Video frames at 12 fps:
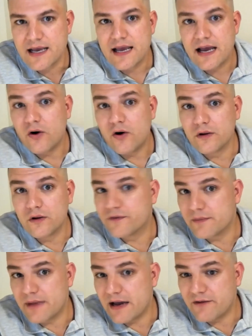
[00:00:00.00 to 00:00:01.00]
All of
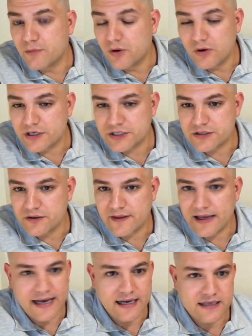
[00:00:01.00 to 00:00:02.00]
them have mortgages on
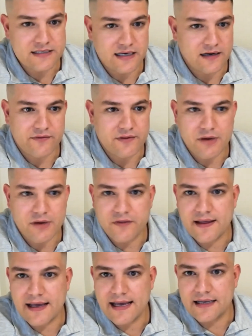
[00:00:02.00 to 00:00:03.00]
their house. None of them own
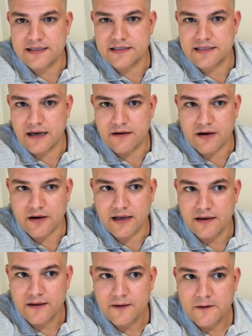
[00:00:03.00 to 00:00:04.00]
their houses outright.
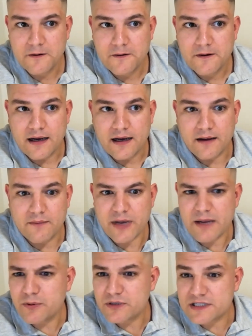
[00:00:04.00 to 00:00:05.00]

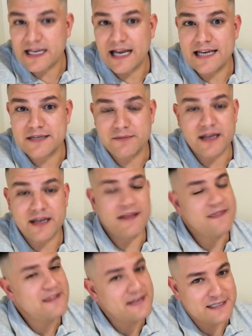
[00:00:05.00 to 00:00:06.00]
People say to me,
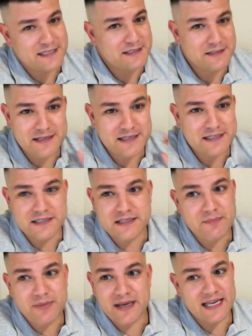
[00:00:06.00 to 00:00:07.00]
and this is
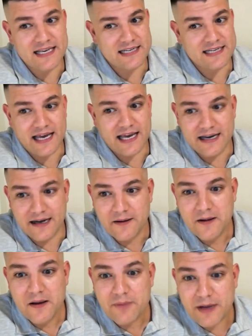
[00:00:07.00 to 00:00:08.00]
the big indicator.
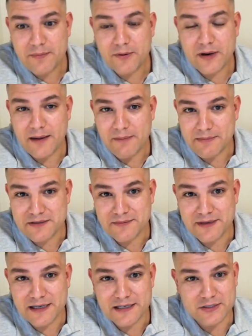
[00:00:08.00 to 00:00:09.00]
People come up to
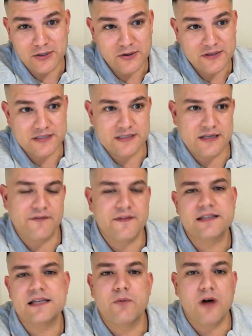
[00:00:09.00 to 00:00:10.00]
me at talks and stuff, and
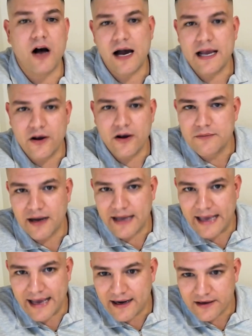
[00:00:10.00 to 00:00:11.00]
they say, "Well, I own my
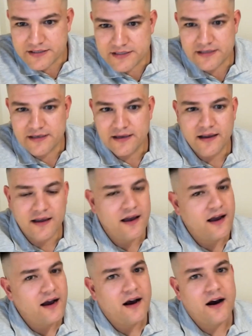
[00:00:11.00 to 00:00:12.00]
house."
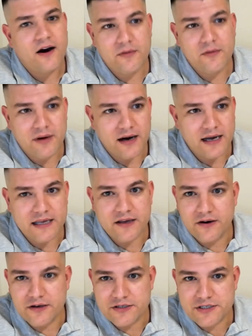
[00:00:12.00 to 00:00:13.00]
Oh my
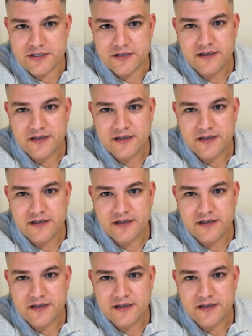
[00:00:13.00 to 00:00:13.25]
gosh!